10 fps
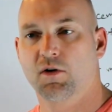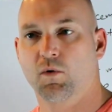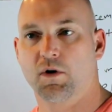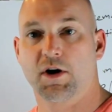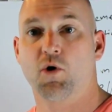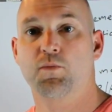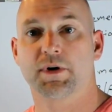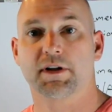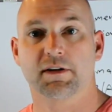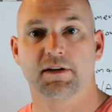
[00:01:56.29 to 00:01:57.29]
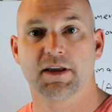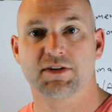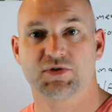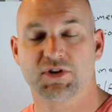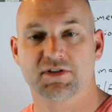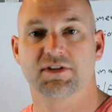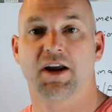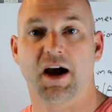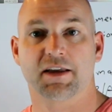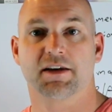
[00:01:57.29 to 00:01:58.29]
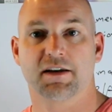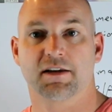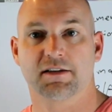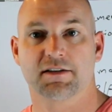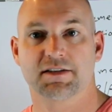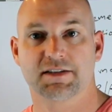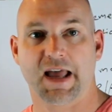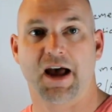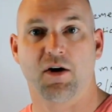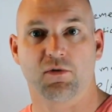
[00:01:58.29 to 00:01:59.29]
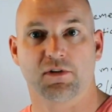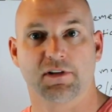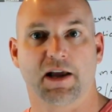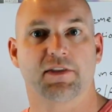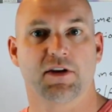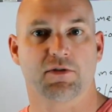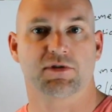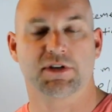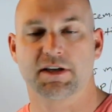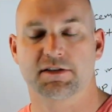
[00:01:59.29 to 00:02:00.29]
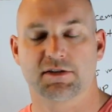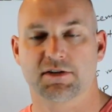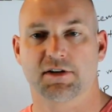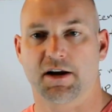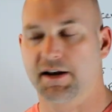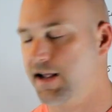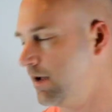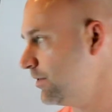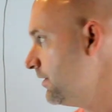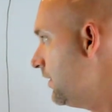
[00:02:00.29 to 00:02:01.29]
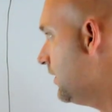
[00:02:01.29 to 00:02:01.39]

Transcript: or an opening, it's just not going to sound like the other seats. It's just not going to happen.